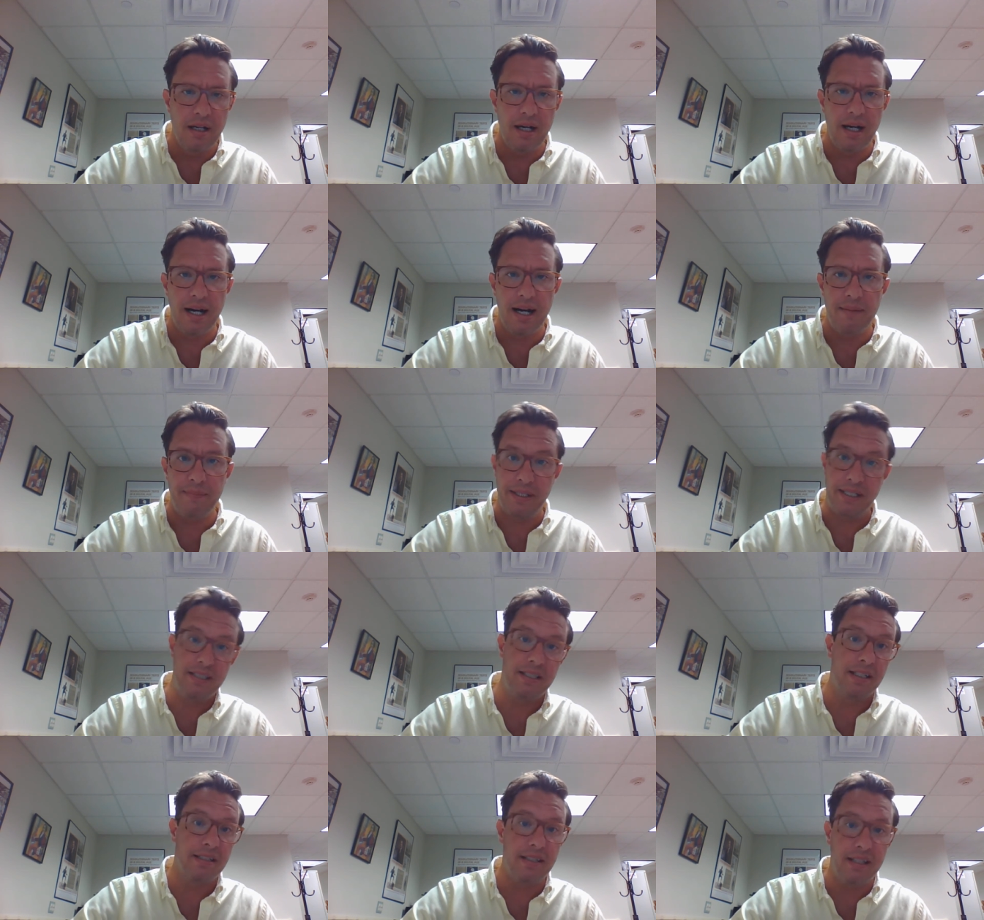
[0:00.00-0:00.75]
in
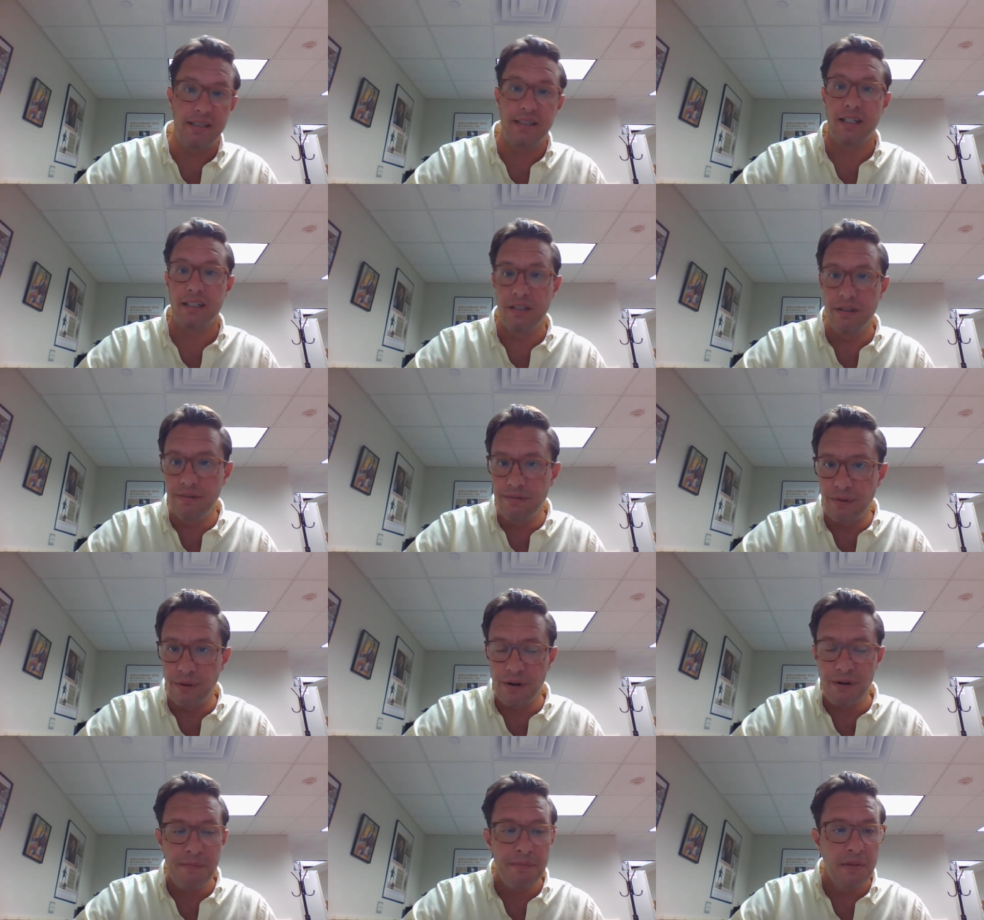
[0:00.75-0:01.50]

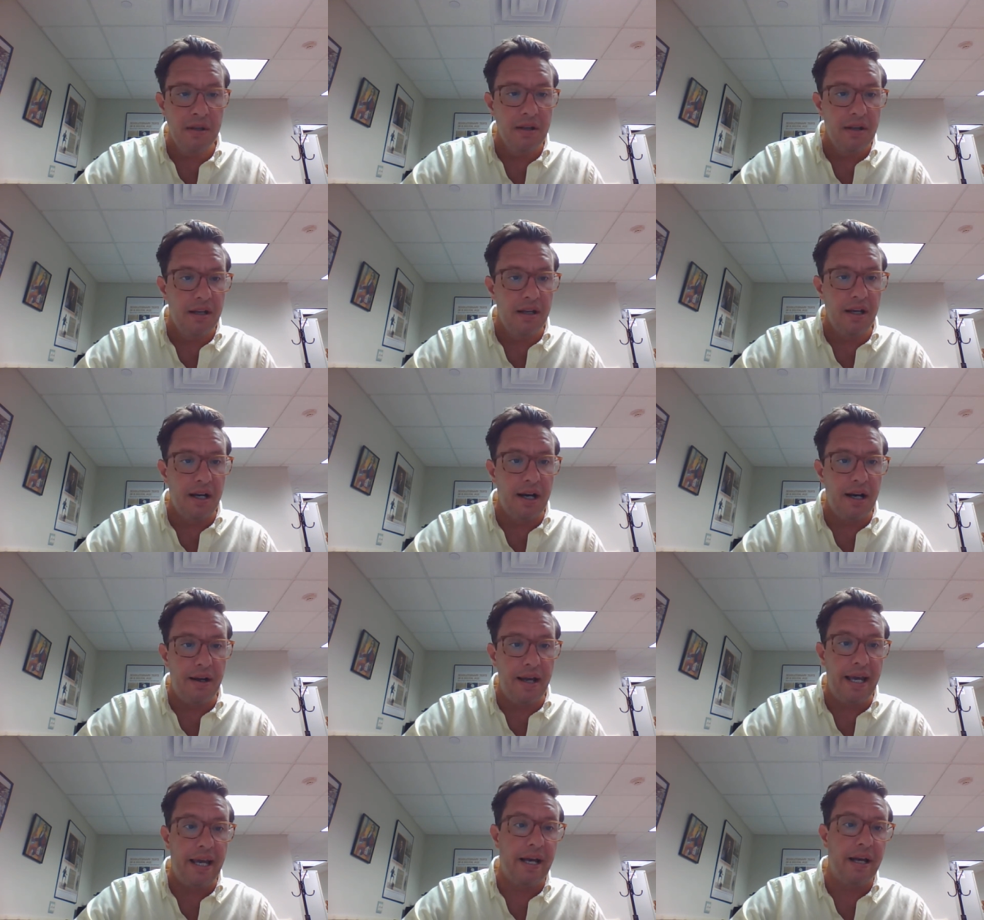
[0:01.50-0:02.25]
1664.
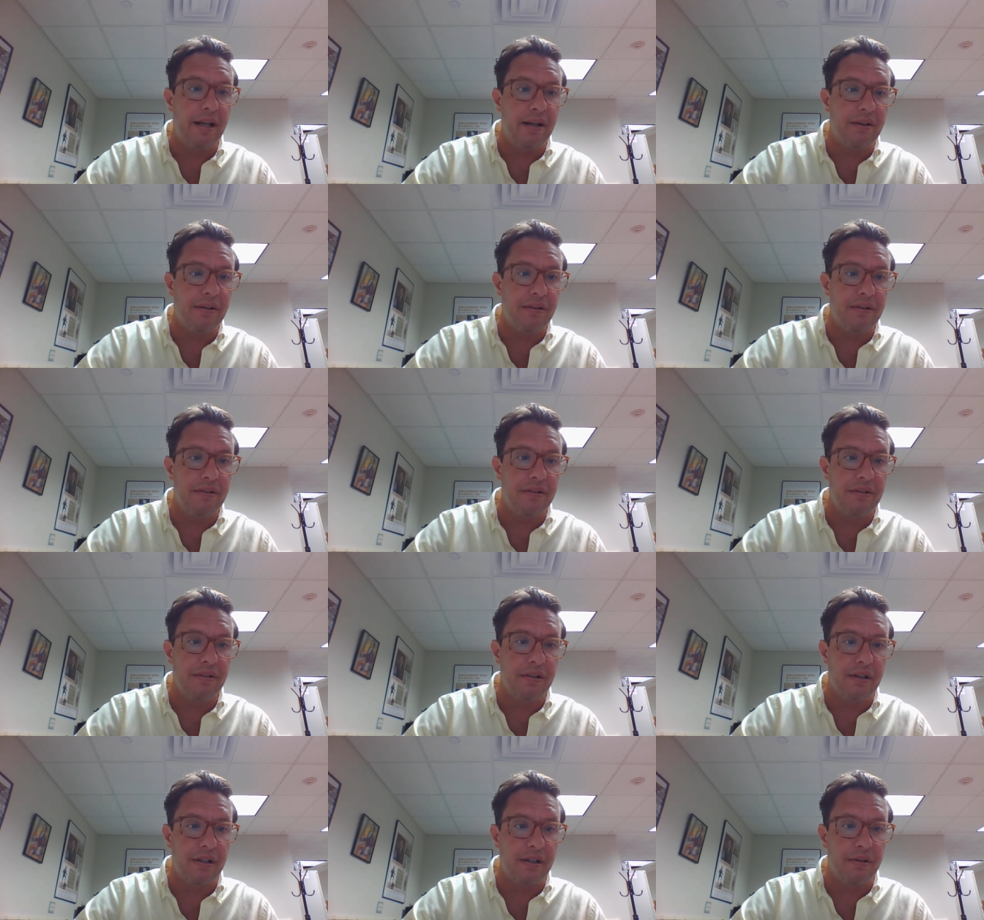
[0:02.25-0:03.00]
And
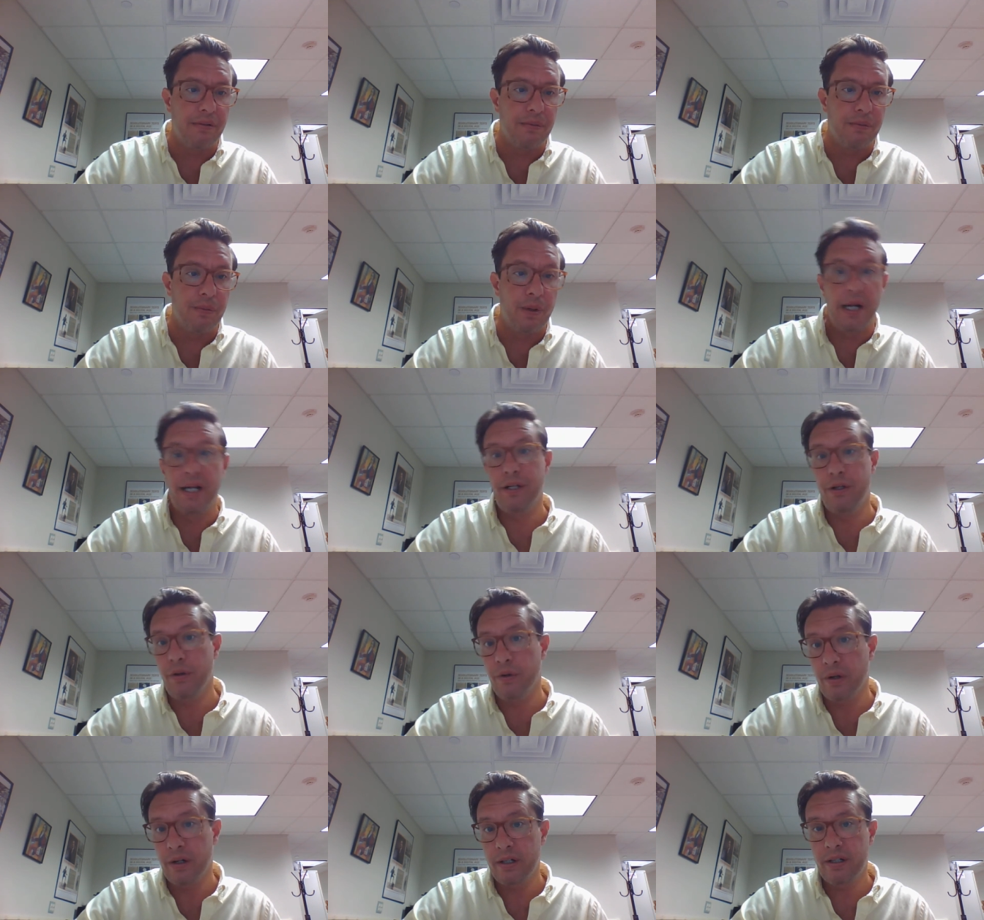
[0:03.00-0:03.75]
why New
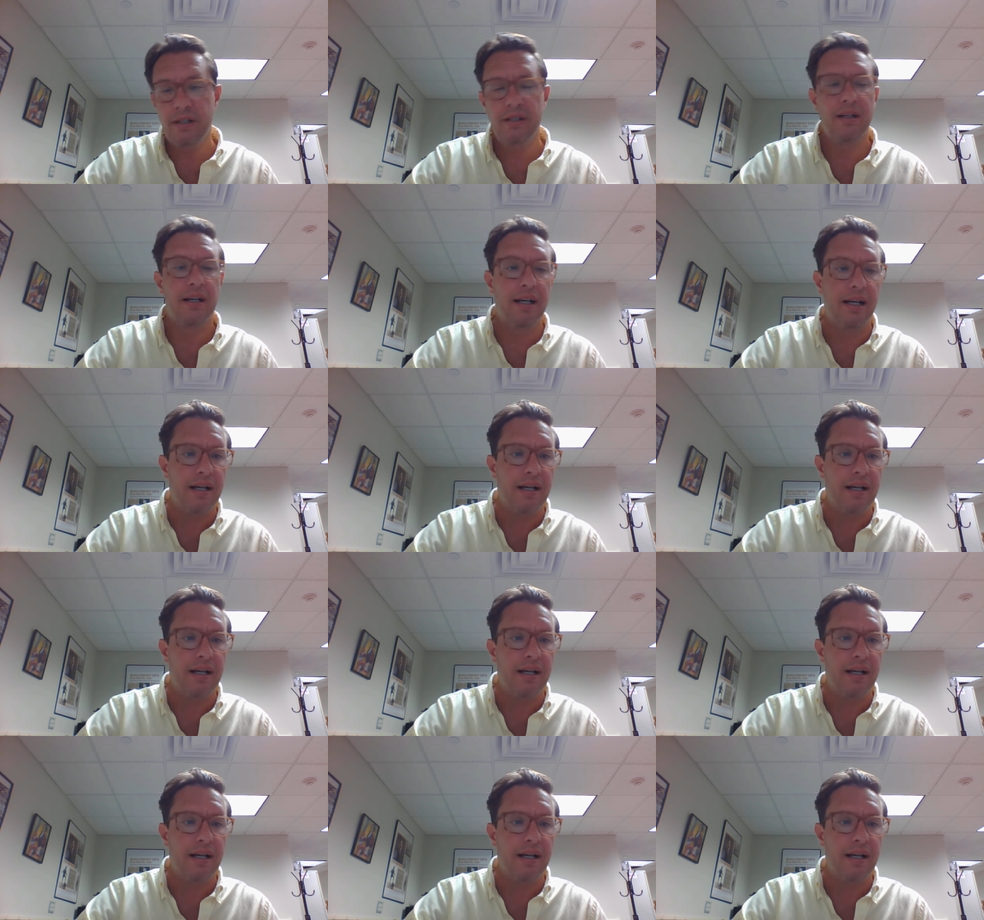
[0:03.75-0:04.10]
York?